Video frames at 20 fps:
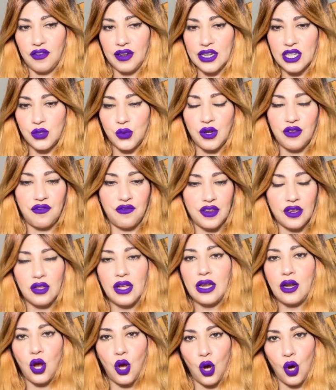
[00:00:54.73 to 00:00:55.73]
I just want to feel
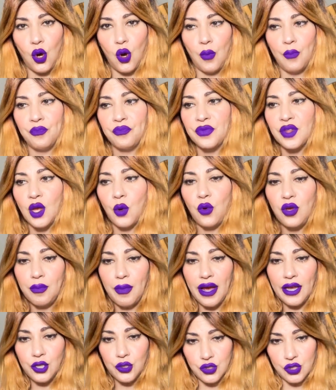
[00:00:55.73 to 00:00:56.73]
at home with
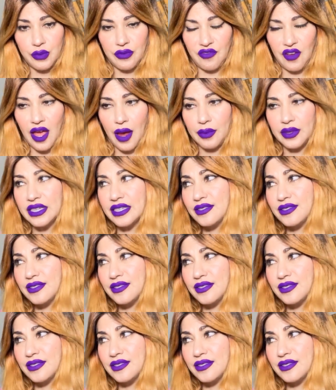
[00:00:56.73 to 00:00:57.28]
my YouTube family.